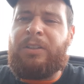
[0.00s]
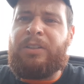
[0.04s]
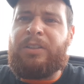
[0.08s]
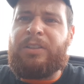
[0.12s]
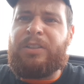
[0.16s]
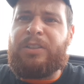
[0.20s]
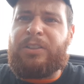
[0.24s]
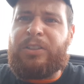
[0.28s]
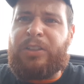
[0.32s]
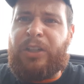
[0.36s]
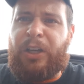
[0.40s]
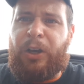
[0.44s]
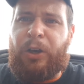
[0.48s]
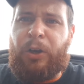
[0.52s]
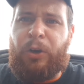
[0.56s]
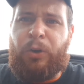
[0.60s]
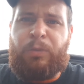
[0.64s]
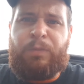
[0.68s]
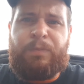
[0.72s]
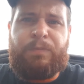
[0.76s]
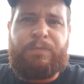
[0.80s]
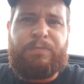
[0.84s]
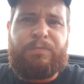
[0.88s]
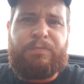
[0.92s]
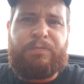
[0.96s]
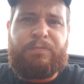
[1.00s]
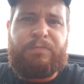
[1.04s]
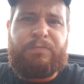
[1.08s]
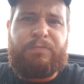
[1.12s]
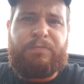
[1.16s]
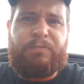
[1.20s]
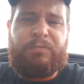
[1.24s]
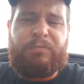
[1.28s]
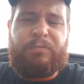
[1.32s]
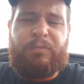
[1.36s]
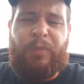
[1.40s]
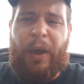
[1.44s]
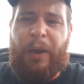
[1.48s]
So
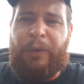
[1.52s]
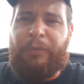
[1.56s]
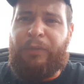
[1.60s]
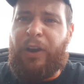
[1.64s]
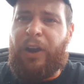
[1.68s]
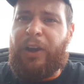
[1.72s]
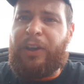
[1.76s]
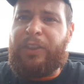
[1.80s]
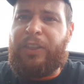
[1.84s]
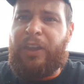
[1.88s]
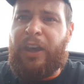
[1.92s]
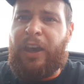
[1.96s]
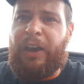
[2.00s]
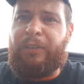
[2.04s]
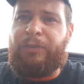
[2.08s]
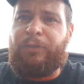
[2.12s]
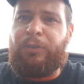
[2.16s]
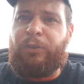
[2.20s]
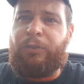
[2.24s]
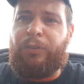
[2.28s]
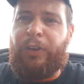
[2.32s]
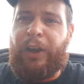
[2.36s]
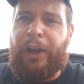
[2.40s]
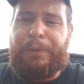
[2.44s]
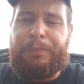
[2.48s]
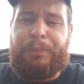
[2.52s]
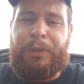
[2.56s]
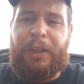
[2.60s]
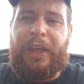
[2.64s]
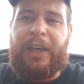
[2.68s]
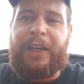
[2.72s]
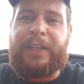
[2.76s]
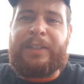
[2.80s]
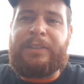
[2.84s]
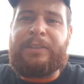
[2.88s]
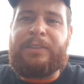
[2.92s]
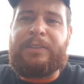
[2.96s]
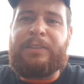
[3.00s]
I'm very thankful, very
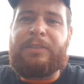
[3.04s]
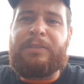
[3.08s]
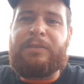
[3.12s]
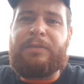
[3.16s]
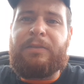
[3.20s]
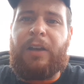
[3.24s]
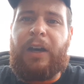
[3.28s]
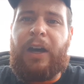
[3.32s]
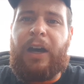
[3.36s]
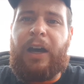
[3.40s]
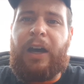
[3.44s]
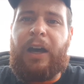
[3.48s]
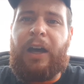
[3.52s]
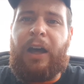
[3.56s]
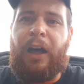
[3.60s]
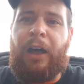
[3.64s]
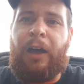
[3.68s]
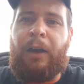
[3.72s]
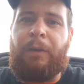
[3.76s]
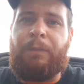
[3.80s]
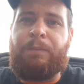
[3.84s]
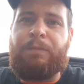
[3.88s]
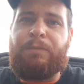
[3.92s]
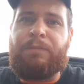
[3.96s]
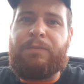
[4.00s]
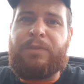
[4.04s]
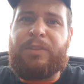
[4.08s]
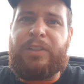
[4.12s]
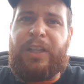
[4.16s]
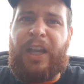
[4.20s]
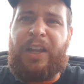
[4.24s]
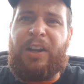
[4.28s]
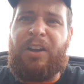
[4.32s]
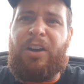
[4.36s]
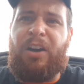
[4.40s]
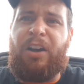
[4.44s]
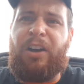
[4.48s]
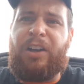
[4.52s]
blessed. Um,
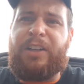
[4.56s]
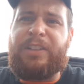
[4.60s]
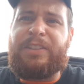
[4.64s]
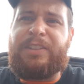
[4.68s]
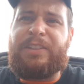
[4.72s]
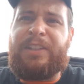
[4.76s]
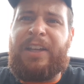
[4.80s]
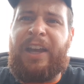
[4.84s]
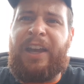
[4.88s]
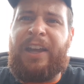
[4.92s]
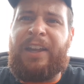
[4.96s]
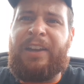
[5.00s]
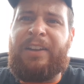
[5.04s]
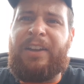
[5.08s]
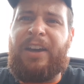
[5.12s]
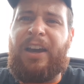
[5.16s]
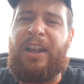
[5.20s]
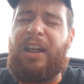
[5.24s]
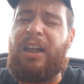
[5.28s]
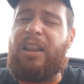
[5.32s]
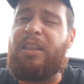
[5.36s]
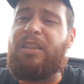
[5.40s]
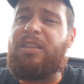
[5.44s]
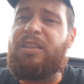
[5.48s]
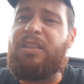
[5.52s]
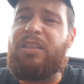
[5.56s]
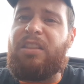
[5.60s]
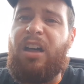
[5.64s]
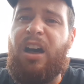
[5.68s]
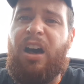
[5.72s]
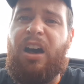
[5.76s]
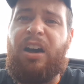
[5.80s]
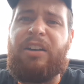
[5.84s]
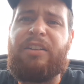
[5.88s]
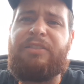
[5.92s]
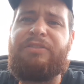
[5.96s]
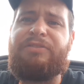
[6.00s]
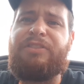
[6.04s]
St. Augustine got a
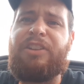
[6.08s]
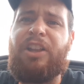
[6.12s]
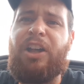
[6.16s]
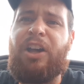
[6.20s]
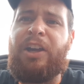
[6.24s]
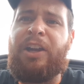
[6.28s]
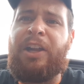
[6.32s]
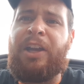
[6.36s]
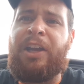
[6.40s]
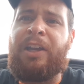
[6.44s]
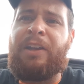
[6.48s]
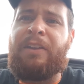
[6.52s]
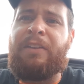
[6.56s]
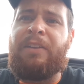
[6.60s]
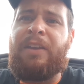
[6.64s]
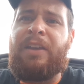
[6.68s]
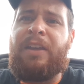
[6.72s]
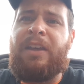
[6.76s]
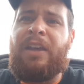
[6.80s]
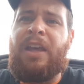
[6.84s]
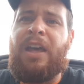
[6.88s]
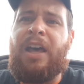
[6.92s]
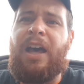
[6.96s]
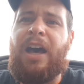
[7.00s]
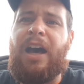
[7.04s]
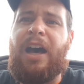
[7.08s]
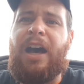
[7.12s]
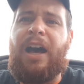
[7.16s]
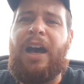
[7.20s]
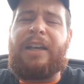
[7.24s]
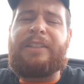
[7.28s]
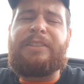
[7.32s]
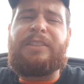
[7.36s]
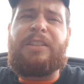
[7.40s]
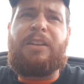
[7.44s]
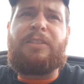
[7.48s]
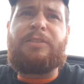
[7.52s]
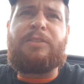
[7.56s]
lot of flooding. Uh, I
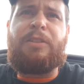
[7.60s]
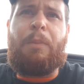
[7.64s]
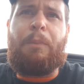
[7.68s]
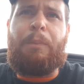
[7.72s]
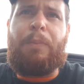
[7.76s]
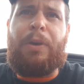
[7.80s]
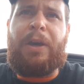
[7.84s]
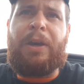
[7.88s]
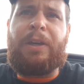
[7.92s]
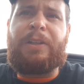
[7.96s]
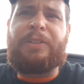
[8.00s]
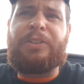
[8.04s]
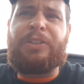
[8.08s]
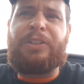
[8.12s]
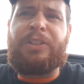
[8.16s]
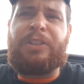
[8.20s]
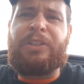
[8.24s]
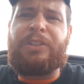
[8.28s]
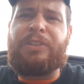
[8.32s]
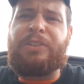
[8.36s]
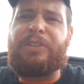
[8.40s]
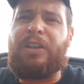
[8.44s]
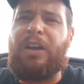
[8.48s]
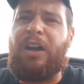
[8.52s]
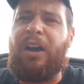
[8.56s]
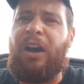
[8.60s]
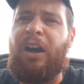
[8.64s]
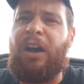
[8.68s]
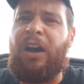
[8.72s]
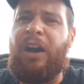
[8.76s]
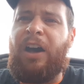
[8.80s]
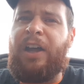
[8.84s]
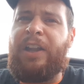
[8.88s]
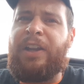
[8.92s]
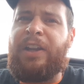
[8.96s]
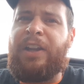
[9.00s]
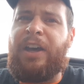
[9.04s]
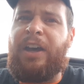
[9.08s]
saw some pictures
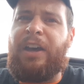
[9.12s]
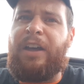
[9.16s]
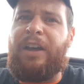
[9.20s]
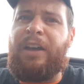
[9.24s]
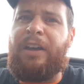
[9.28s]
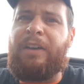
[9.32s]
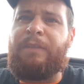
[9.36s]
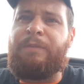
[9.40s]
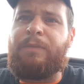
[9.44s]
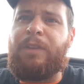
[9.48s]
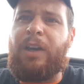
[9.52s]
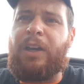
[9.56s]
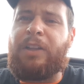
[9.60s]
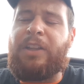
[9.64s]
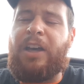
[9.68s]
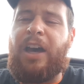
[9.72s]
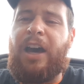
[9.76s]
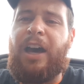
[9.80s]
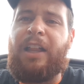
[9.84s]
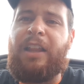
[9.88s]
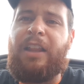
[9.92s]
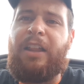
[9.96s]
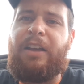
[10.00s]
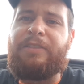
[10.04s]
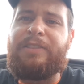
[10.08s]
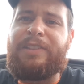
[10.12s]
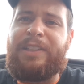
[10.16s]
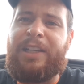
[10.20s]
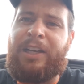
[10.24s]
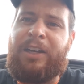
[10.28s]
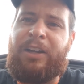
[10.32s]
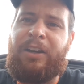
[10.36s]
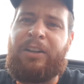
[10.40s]
on uh, on the I Love St.